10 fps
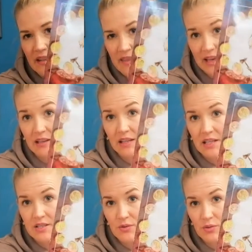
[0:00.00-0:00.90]
that'll
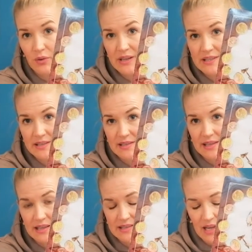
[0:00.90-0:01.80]
lead to great
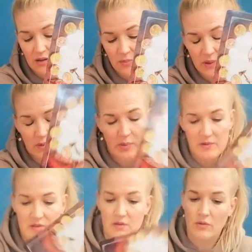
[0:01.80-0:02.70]
success. That could be your
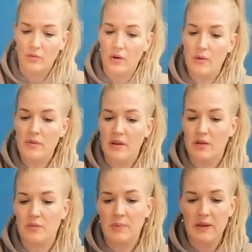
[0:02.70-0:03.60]
personal growth. It
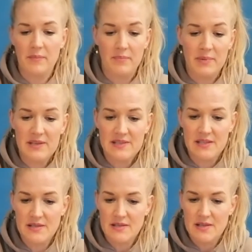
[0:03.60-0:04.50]
could be a
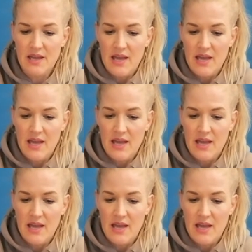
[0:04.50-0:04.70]
business.